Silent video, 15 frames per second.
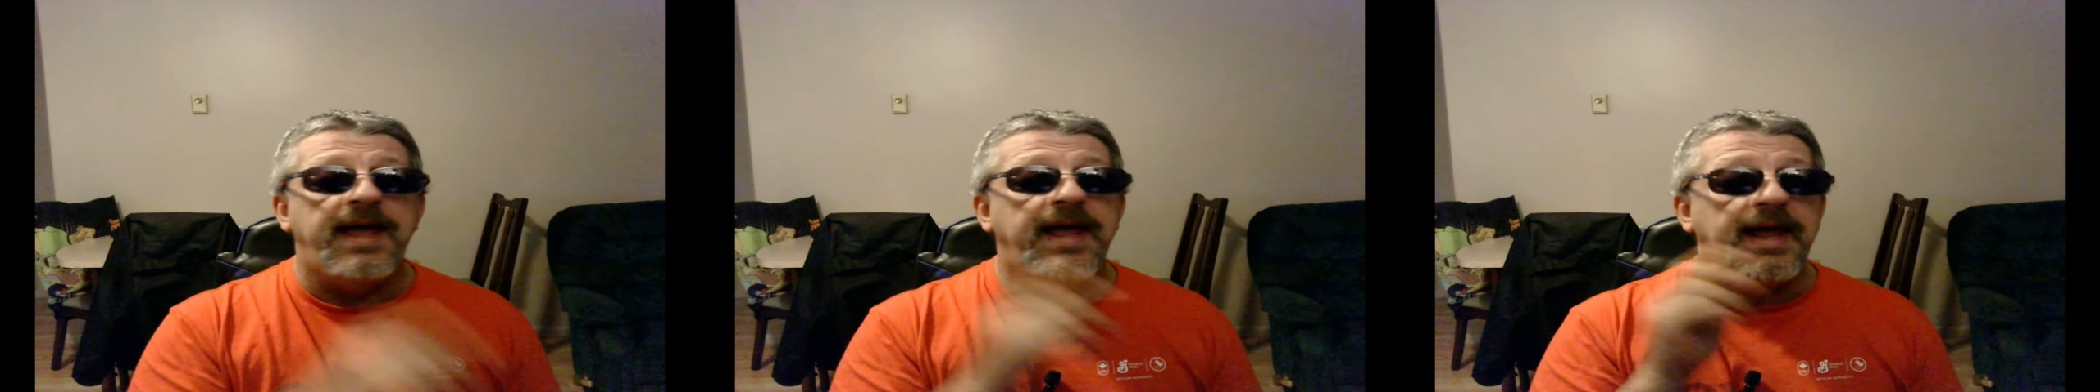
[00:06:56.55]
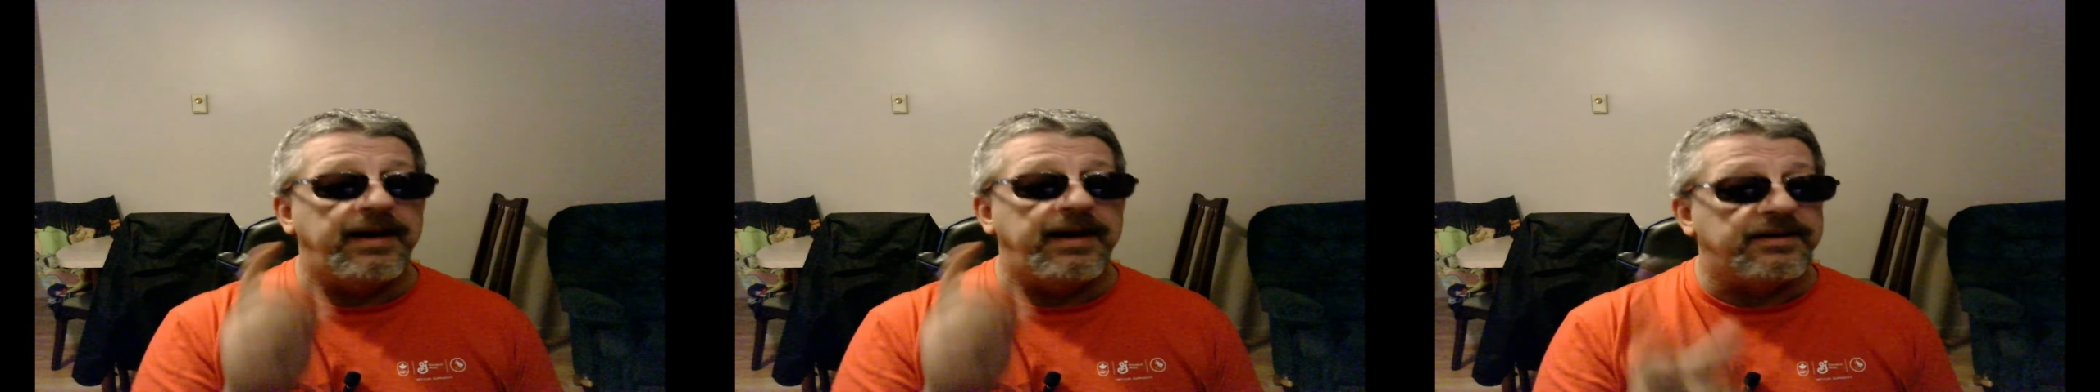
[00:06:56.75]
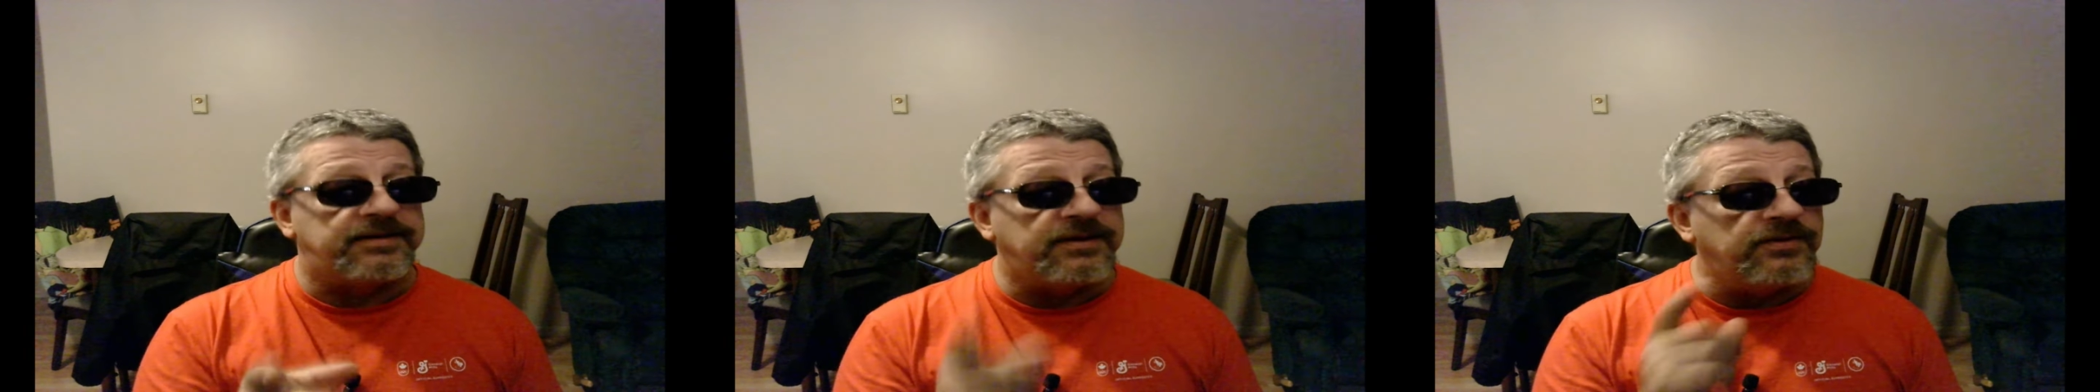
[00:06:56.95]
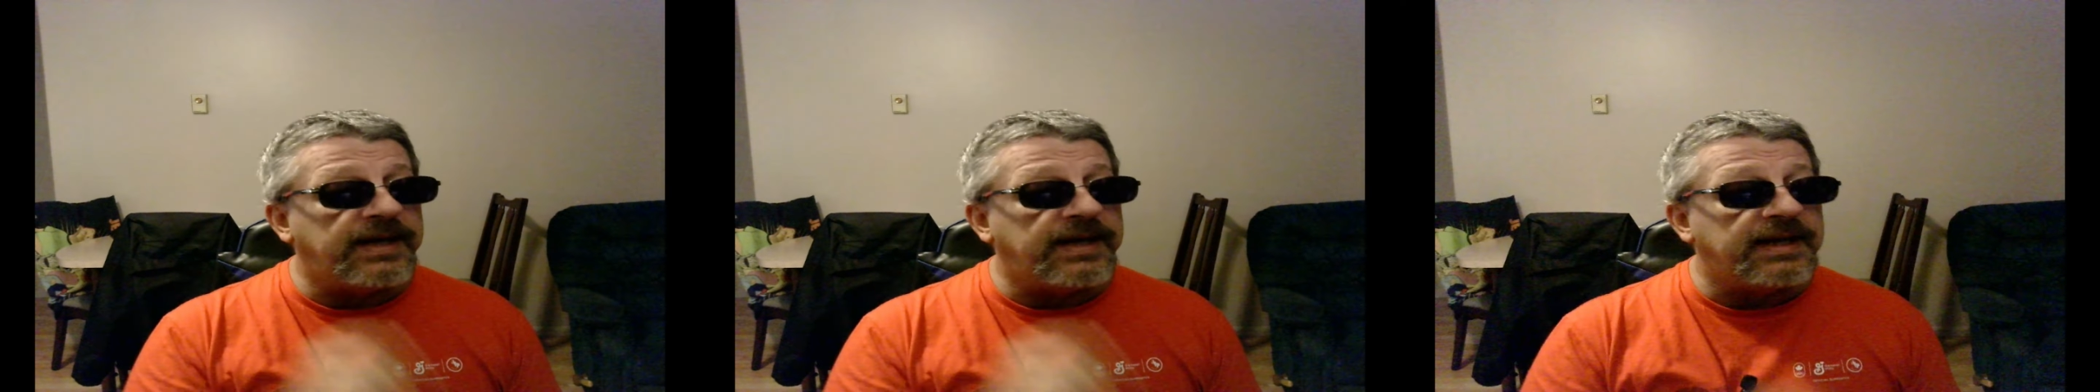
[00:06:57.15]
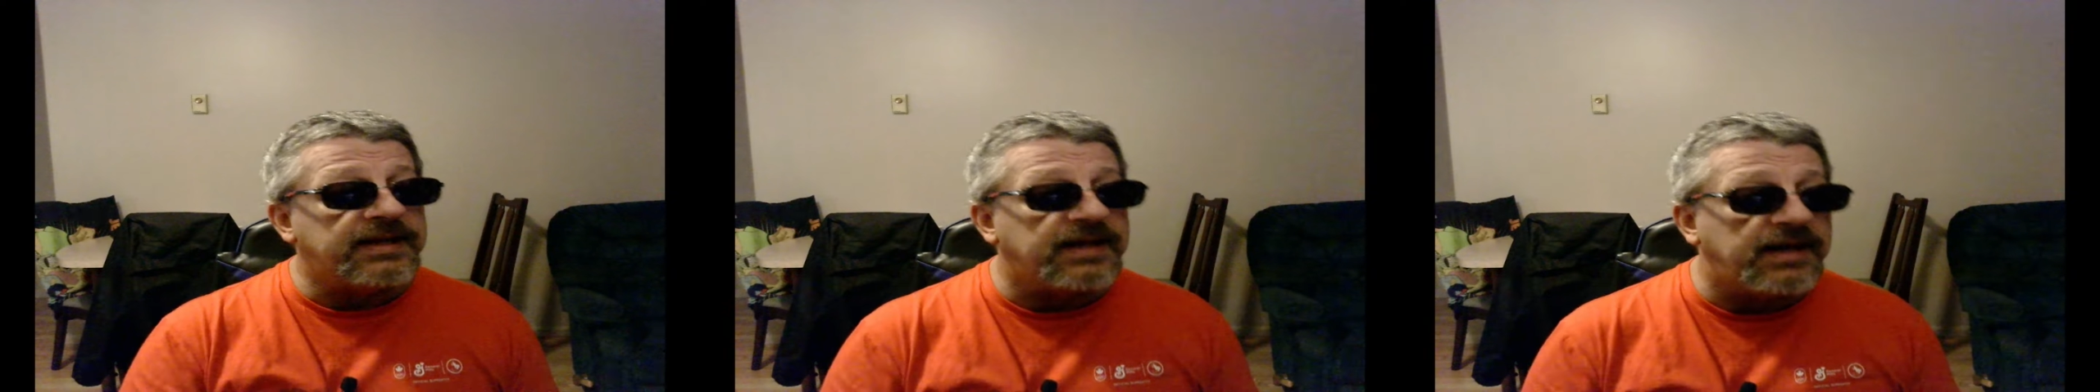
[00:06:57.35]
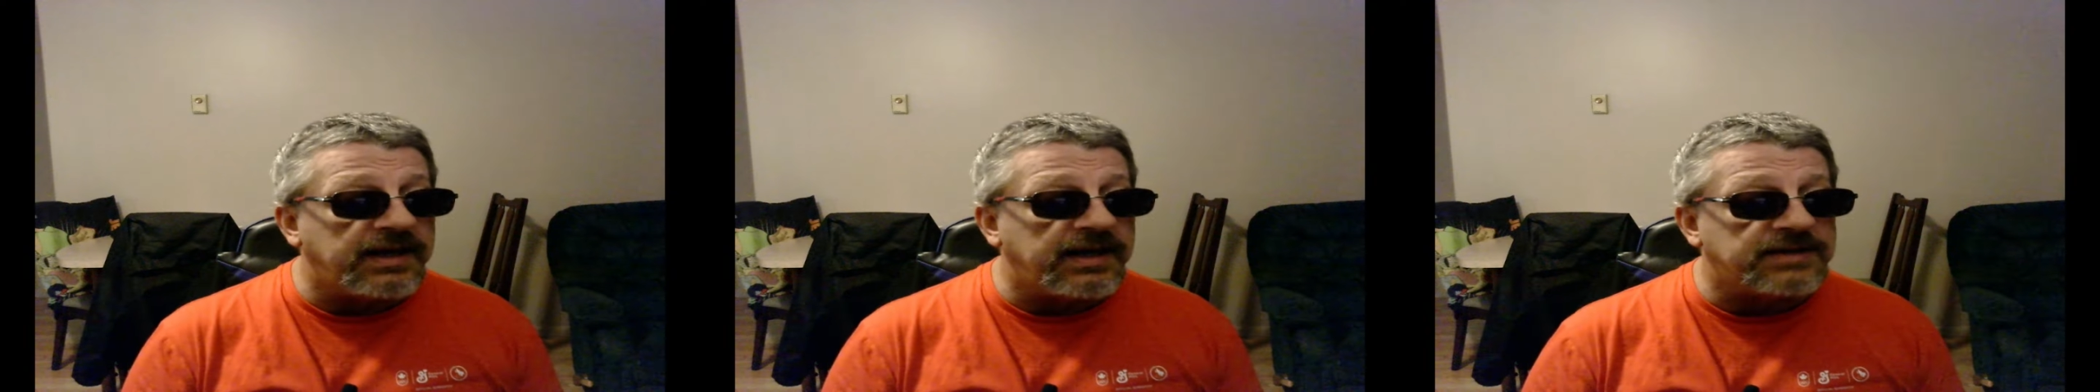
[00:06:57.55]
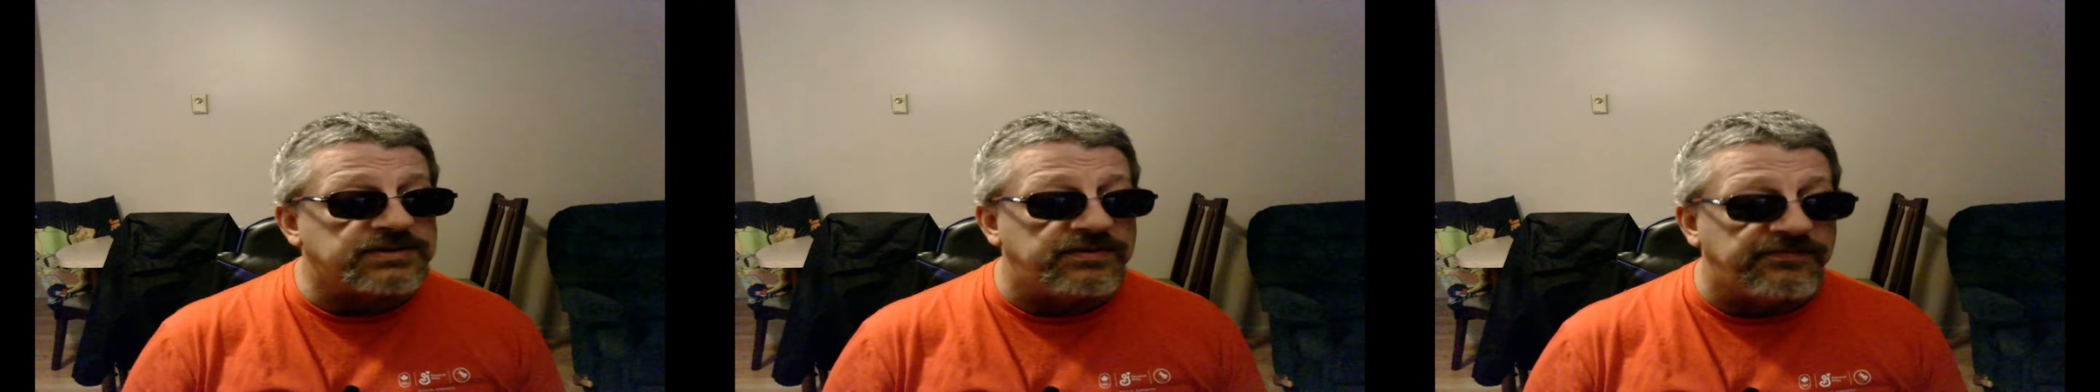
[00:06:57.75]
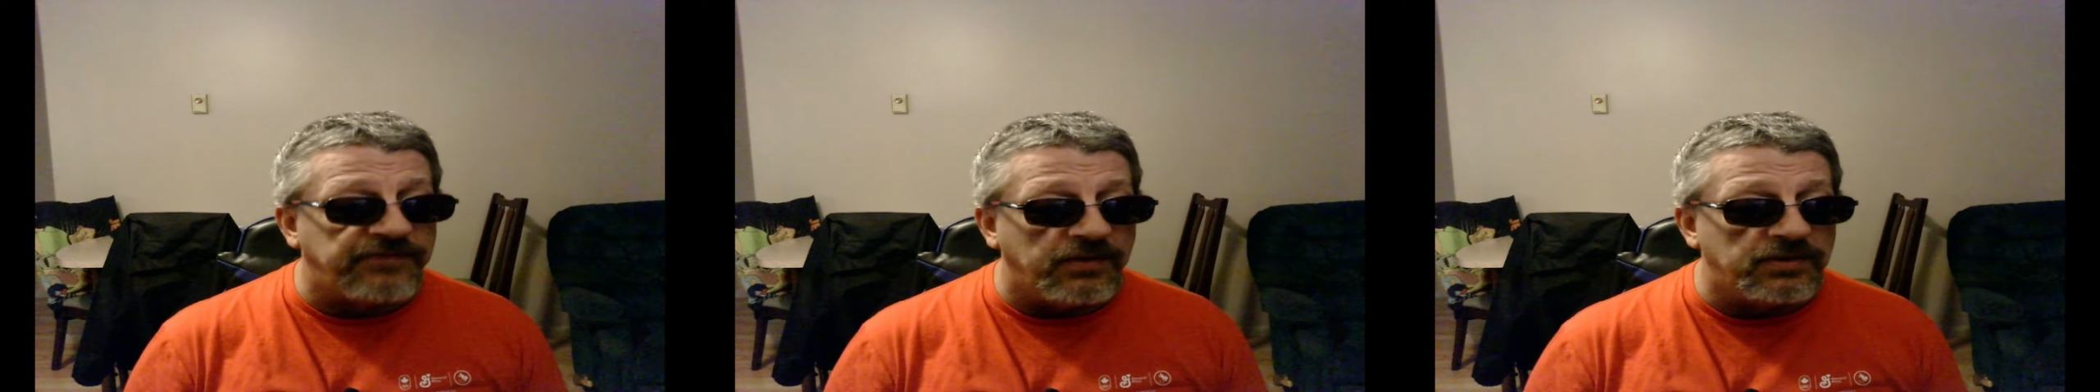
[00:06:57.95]
And until we get to the next
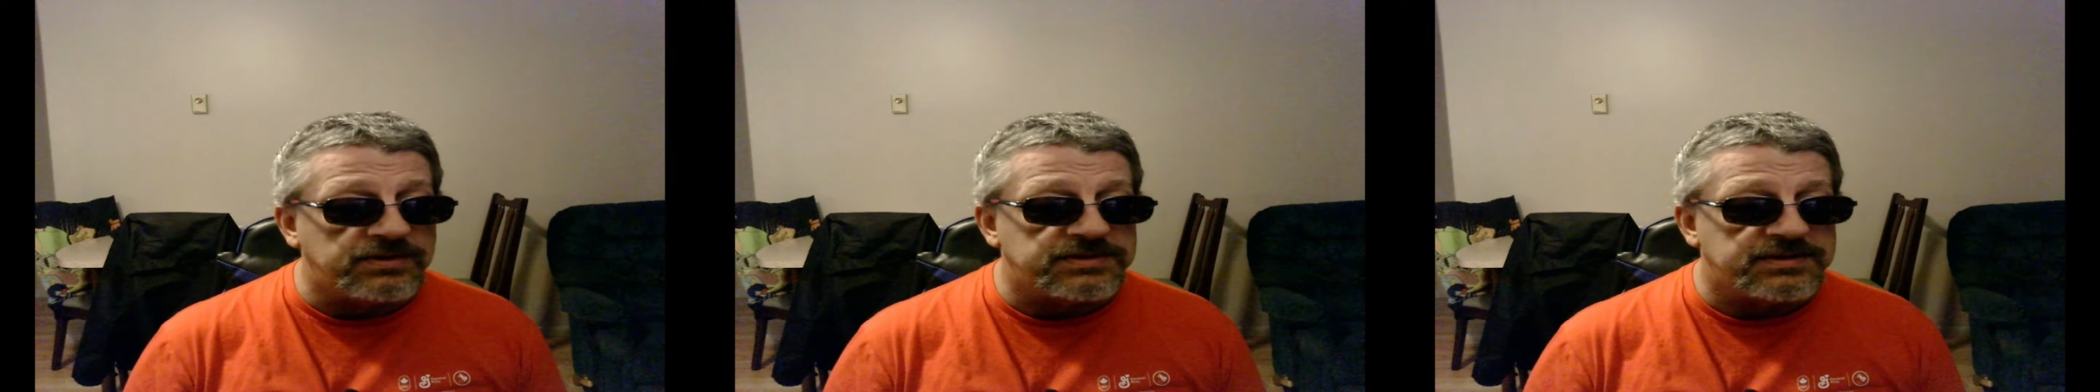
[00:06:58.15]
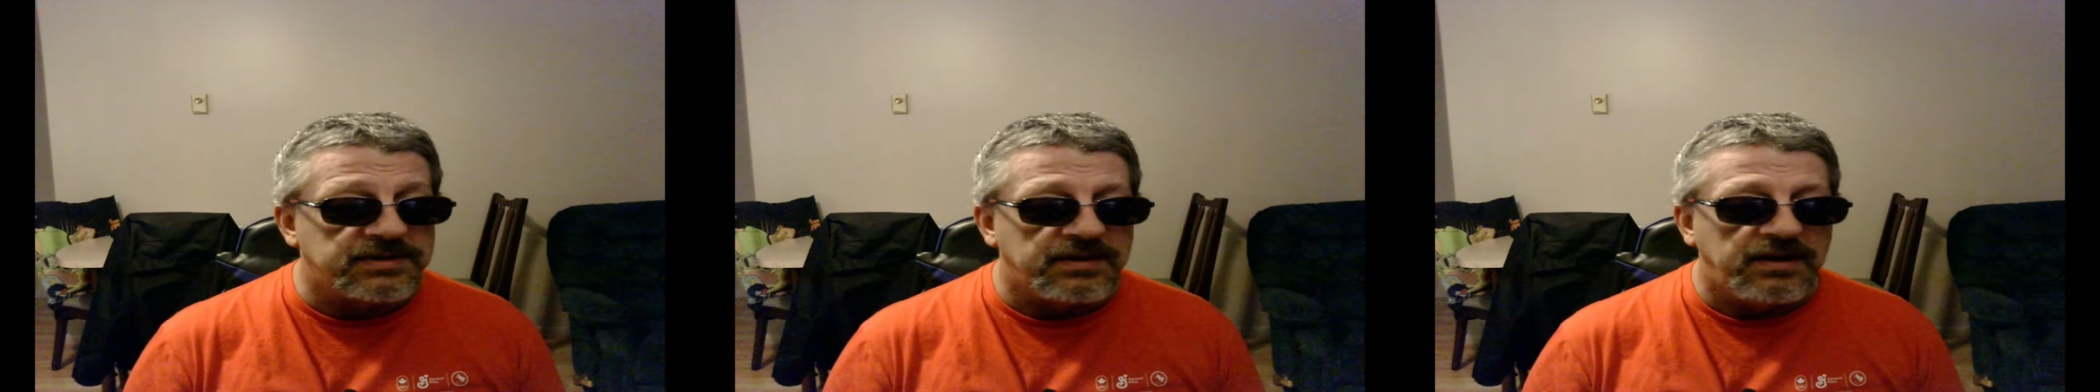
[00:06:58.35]
one, folks,